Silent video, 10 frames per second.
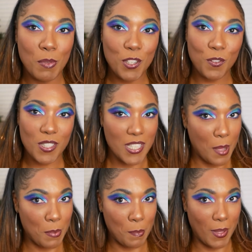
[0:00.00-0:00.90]
much for
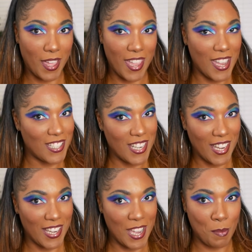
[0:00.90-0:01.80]
stopping by and
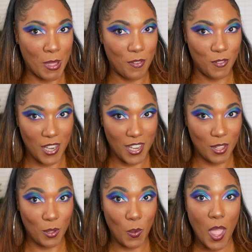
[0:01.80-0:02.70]
checking out my
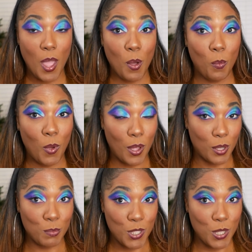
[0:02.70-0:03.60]
video.
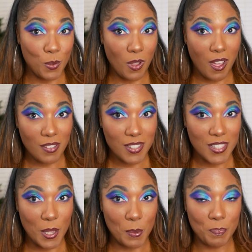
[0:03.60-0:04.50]
Welcome to you
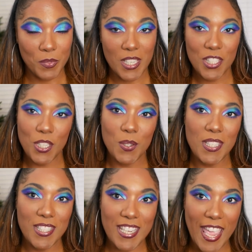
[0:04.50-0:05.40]
also. So
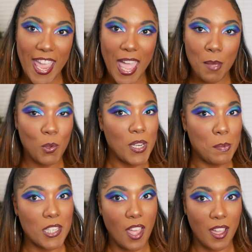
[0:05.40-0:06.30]
today I'm going to
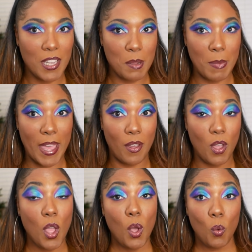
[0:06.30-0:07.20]
be talking
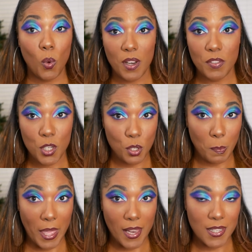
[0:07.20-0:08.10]
about one of the new
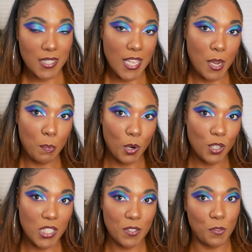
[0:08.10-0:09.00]
palettes that I
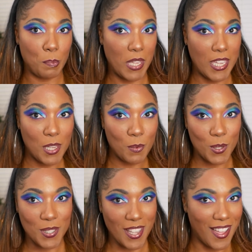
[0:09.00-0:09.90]
purchased from Pinky
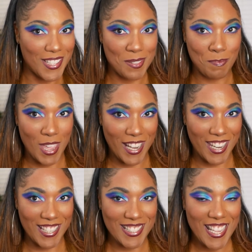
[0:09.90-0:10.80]
Rose
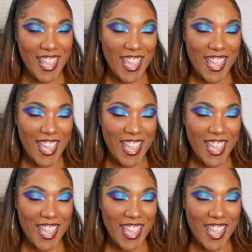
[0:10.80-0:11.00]
Cosmetics,